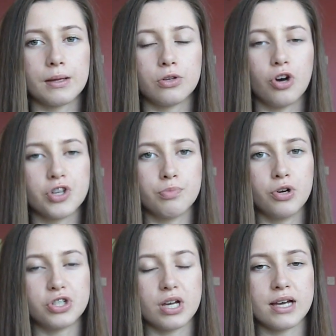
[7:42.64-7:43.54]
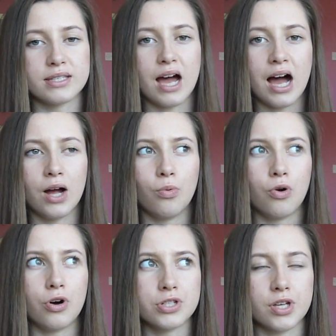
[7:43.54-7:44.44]
not as much as I
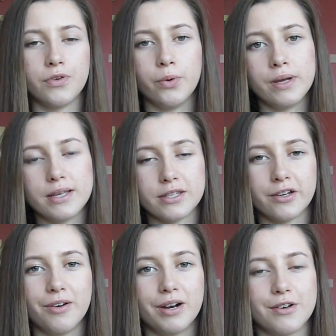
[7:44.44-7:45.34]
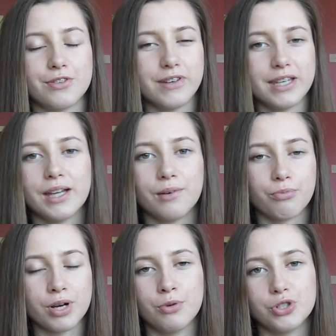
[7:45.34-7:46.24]
was a few weeks ago when I was feeding
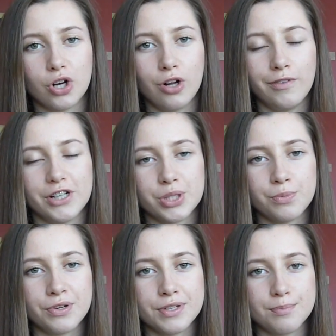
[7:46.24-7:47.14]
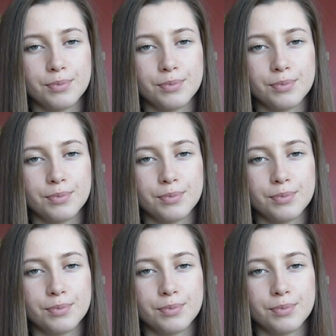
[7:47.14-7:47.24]
pretty much all vegetables.